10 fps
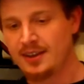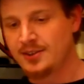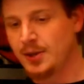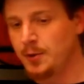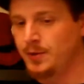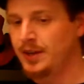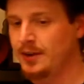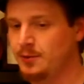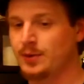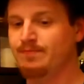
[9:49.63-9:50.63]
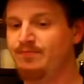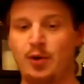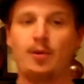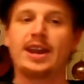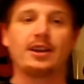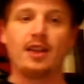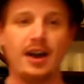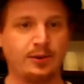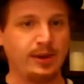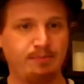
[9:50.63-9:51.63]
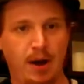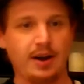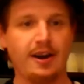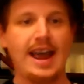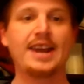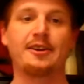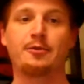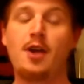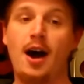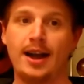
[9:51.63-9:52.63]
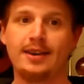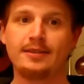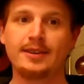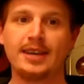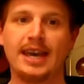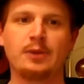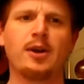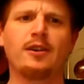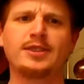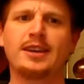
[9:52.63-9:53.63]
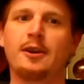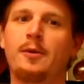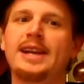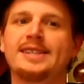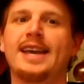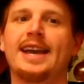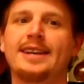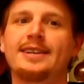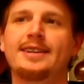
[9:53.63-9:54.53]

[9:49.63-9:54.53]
So, you know, we're running along and we bonk our head on a rock, and we all of a sudden go, wait a second.